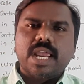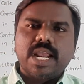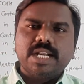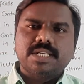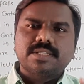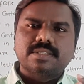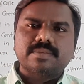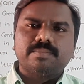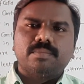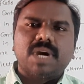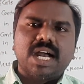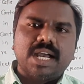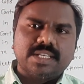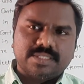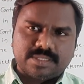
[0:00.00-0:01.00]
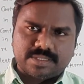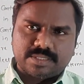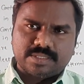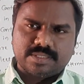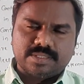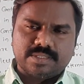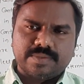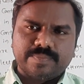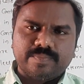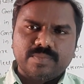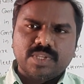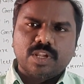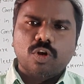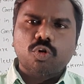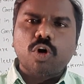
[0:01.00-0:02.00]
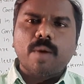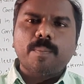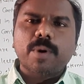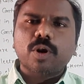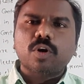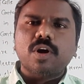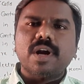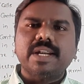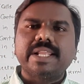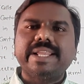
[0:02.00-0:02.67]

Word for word: its mass copper rod